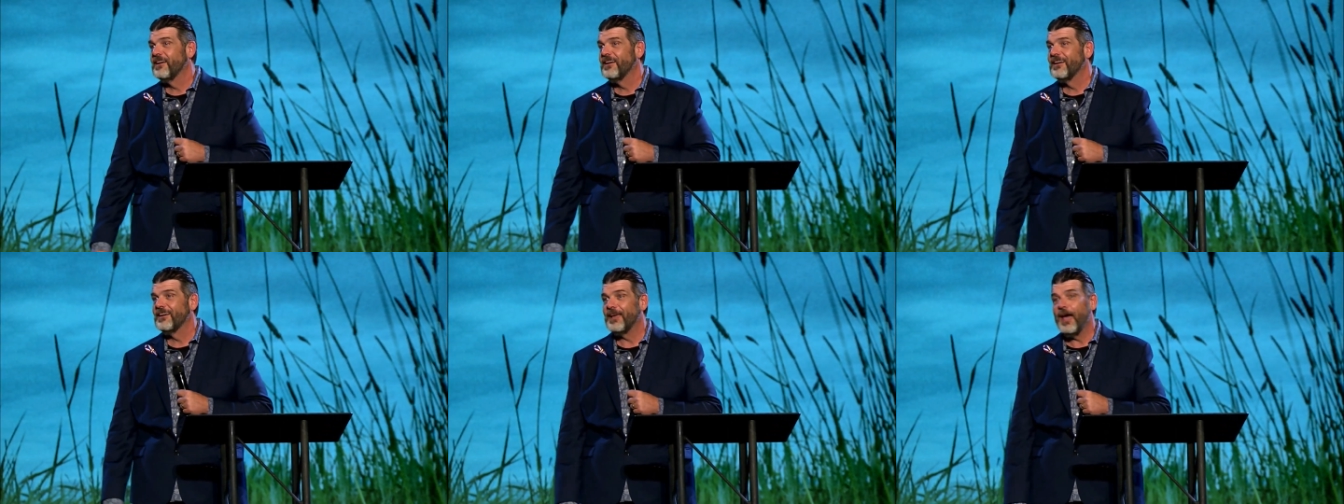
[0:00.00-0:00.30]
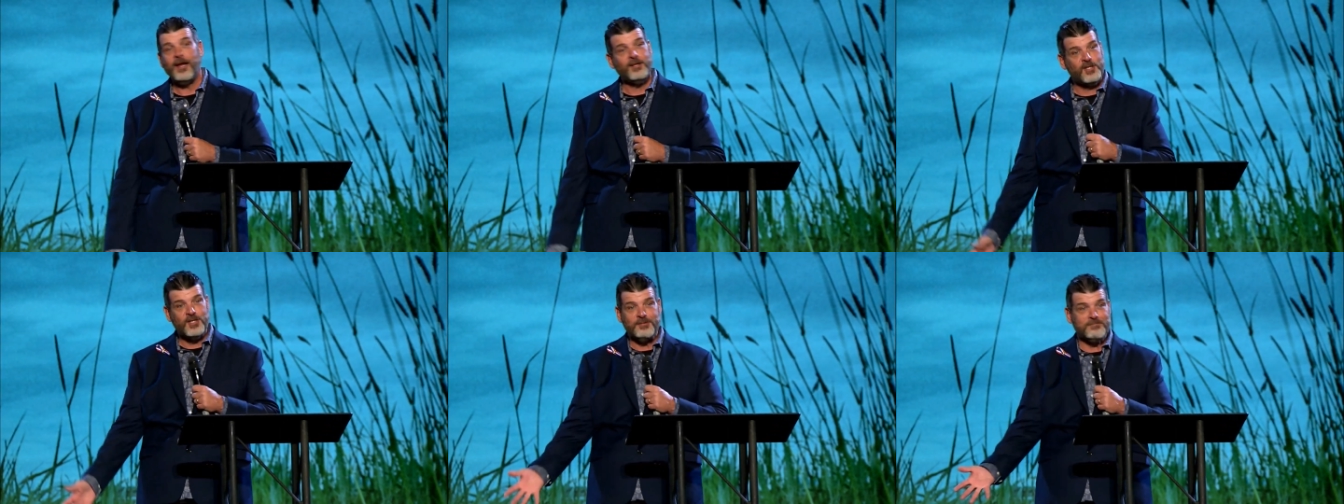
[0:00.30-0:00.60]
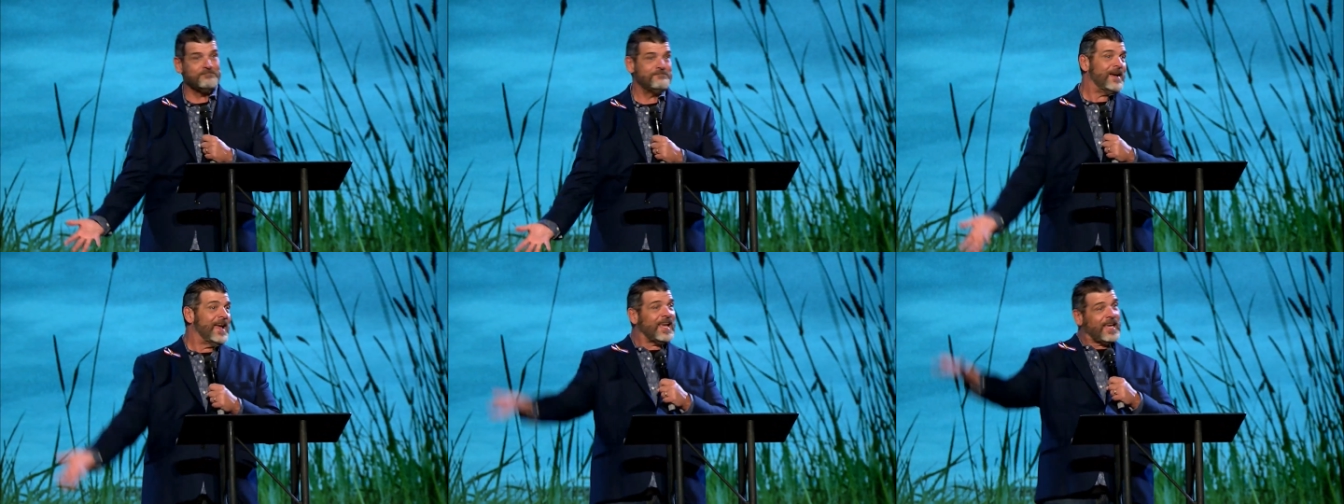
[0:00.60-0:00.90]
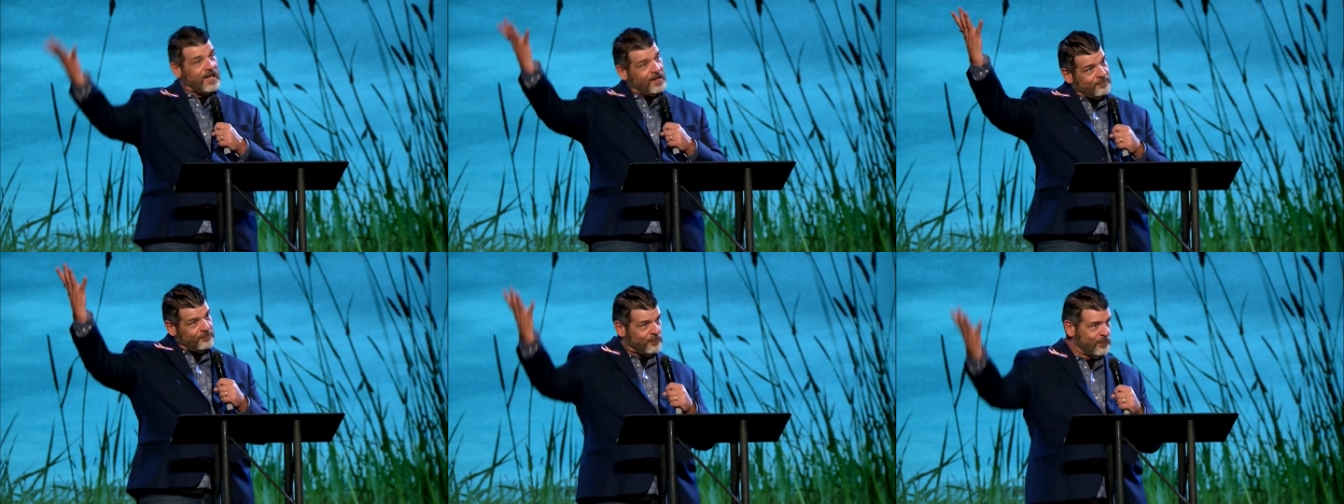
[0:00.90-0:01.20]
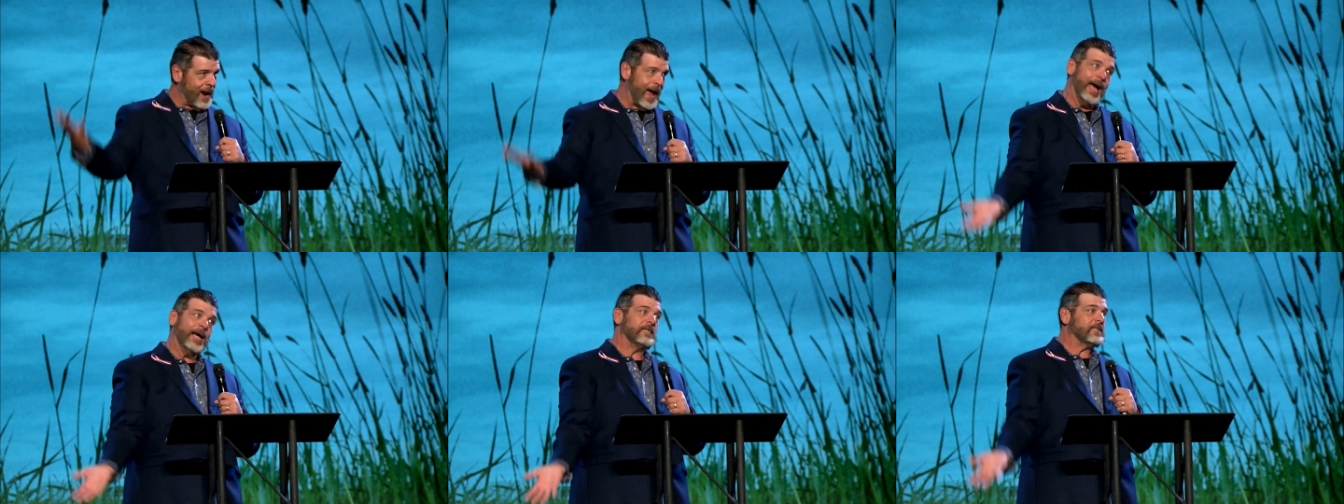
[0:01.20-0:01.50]
God, just make it
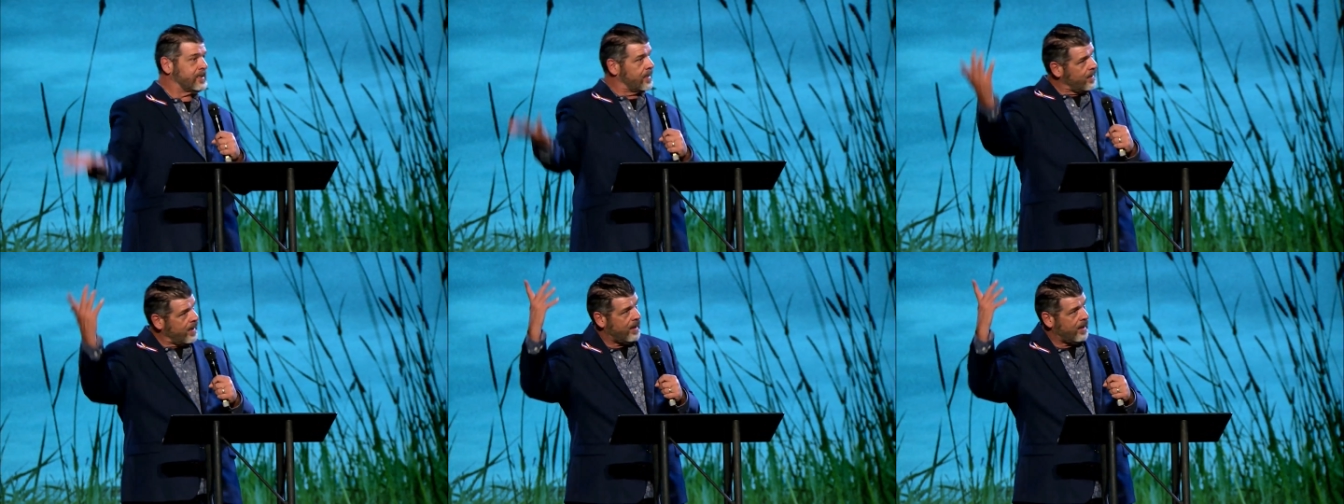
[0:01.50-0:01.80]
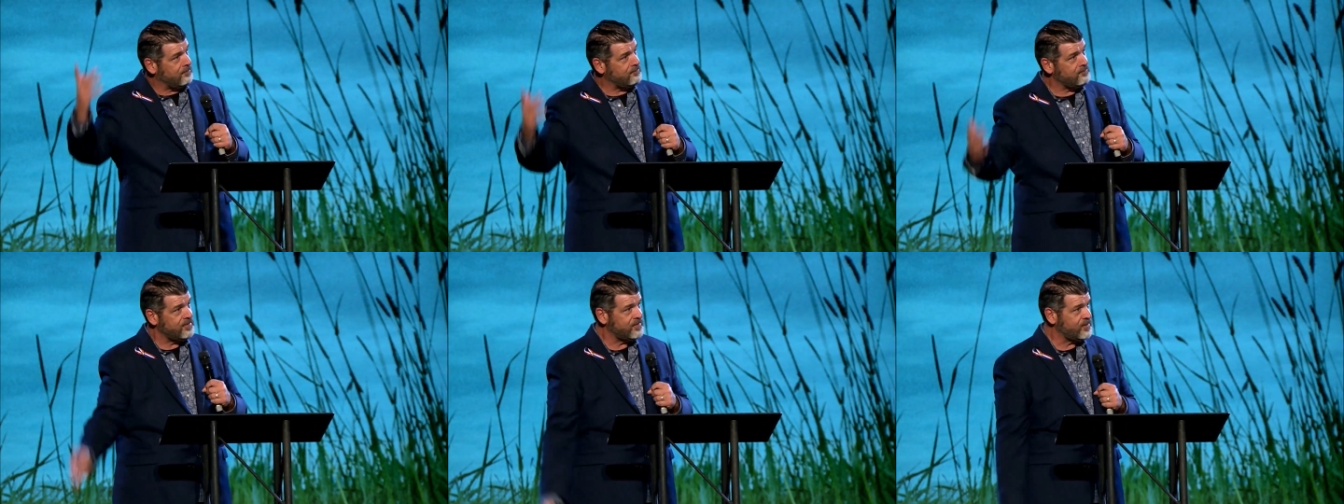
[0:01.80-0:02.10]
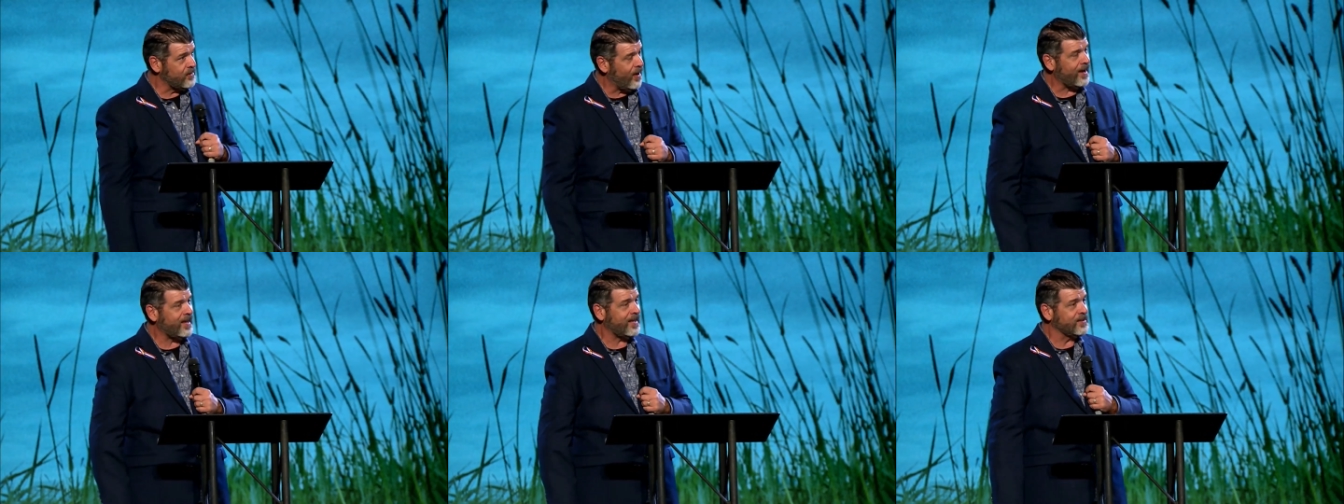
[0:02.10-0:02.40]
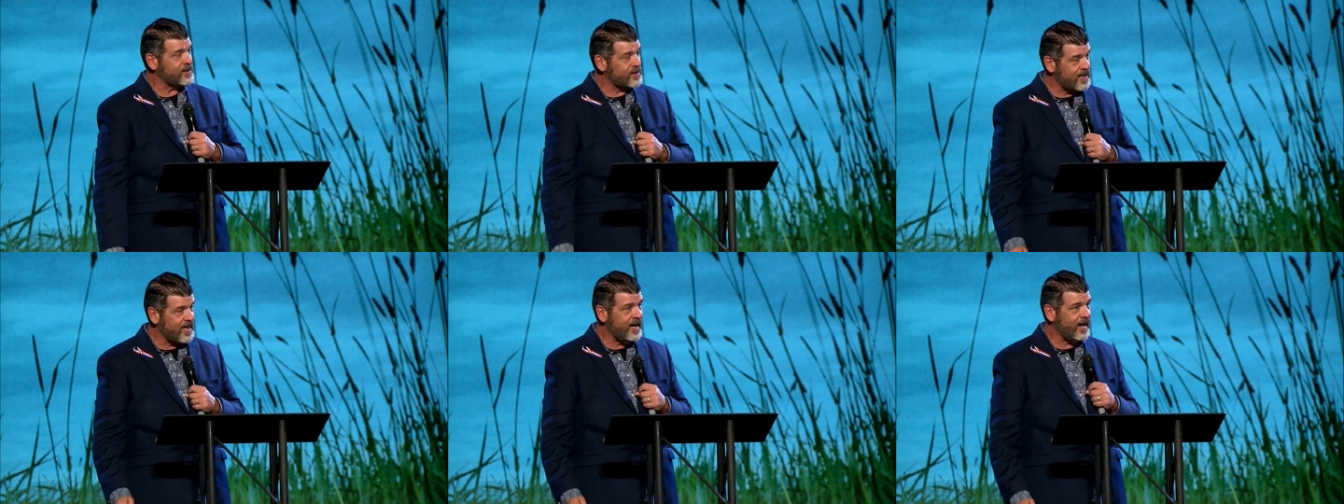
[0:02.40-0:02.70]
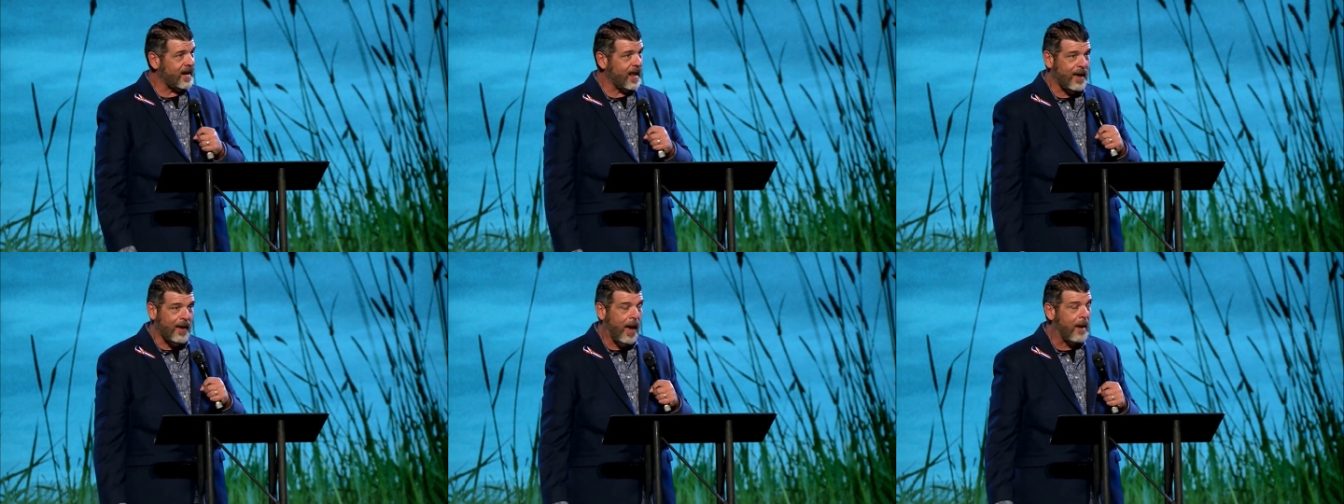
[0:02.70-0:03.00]
rise up so I can see
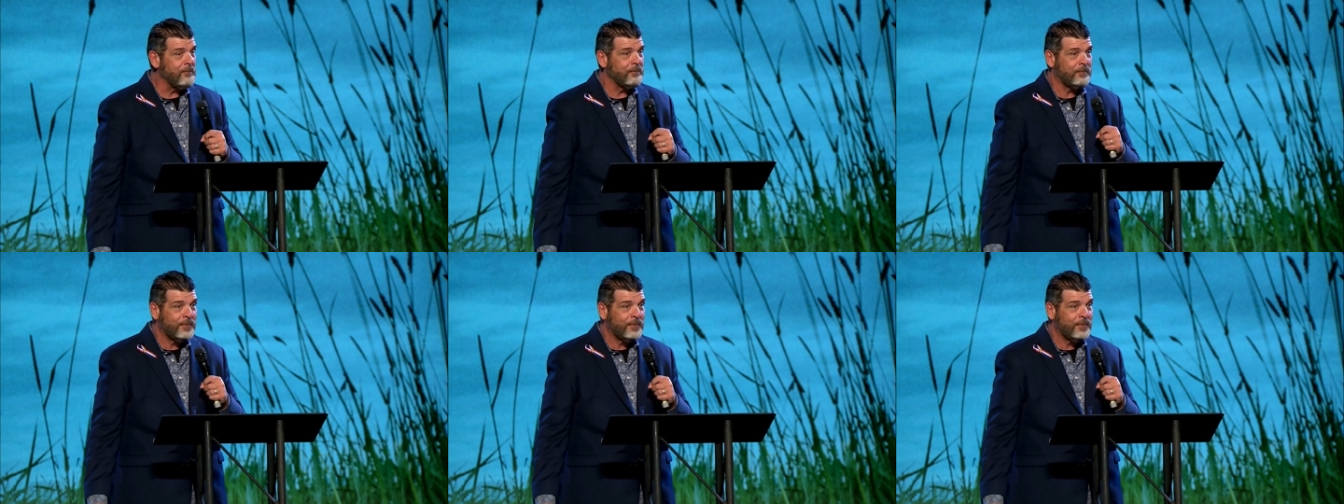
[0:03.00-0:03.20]
it. I, I'm